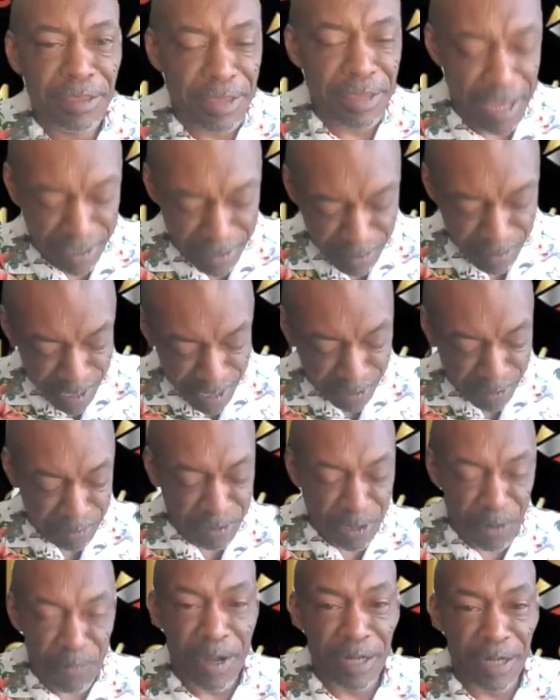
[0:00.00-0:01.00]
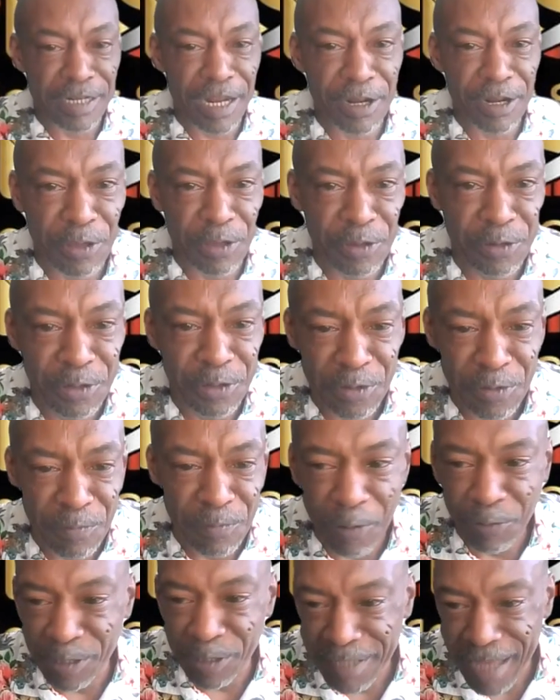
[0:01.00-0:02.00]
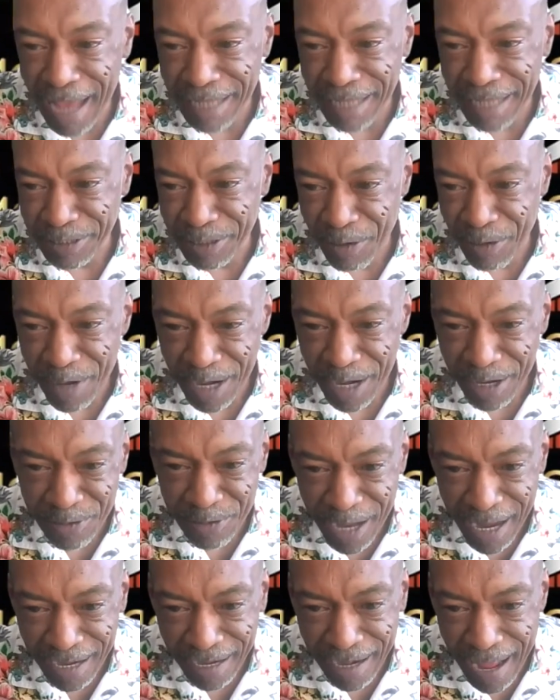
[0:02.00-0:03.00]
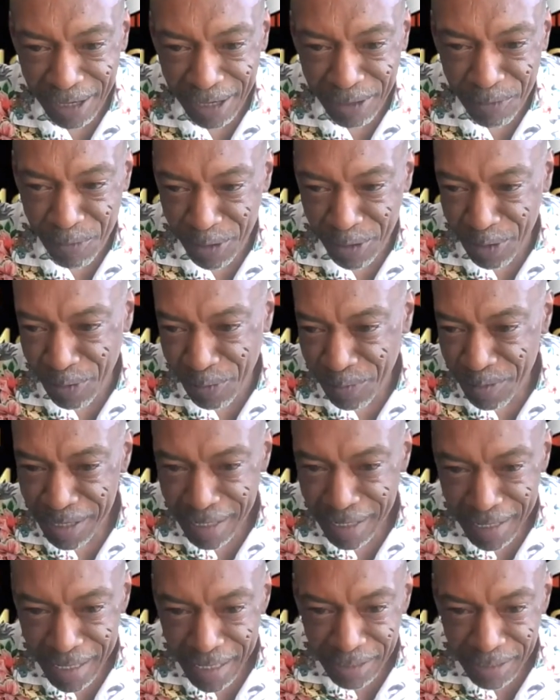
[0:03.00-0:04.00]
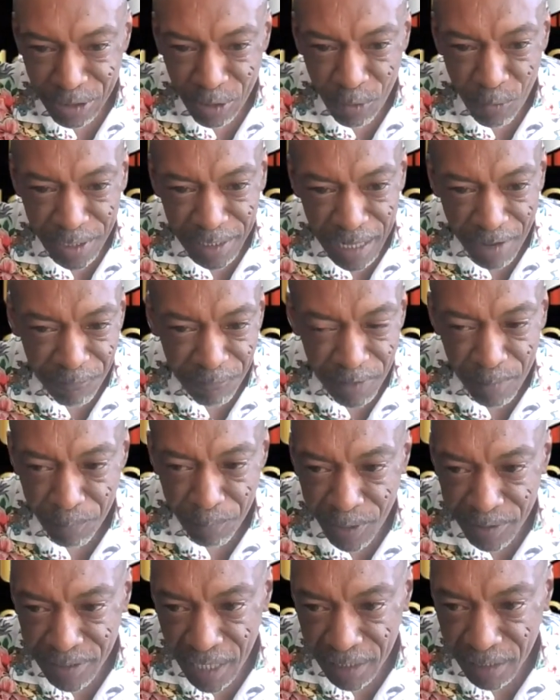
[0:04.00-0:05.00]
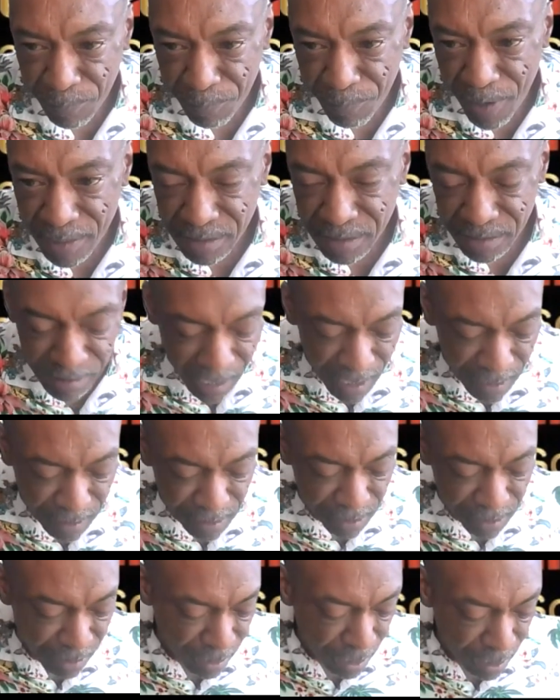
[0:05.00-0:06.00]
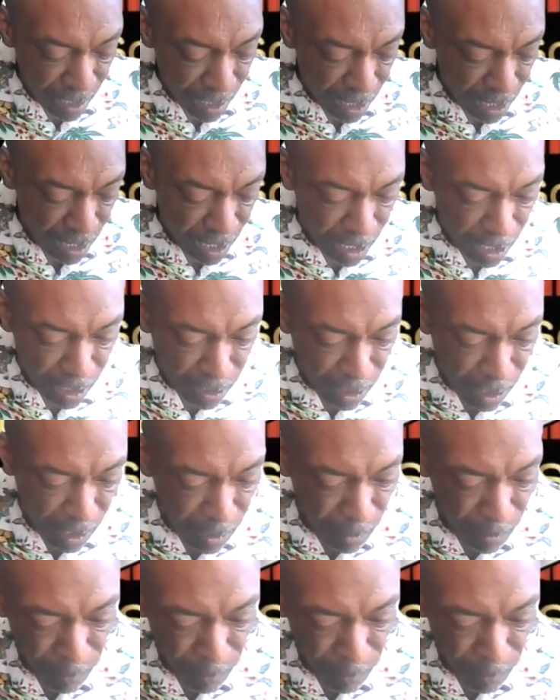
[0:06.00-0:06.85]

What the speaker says: Thank you so much. I know you multitasking over there. I know you got a lot going on. So we definitely appreciate the presentation. And